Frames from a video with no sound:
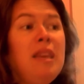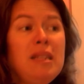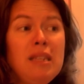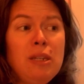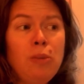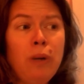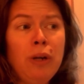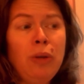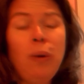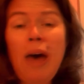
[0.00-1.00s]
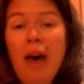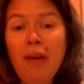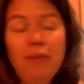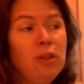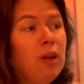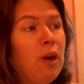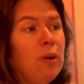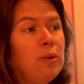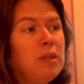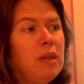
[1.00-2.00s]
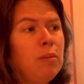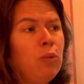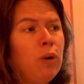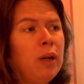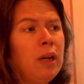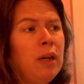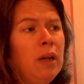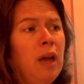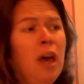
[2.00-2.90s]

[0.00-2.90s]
This is where you have to go, said Morgan.